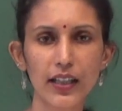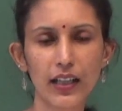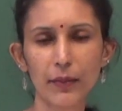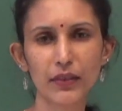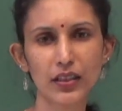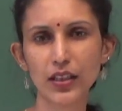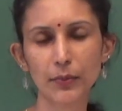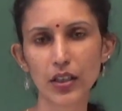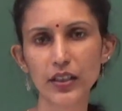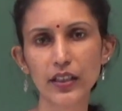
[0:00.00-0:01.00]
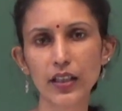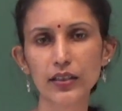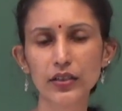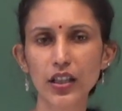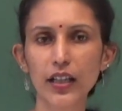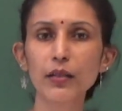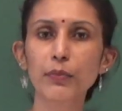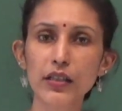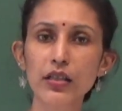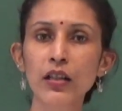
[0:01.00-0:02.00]
and I'm not getting the other channel,
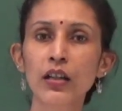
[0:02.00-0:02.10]
but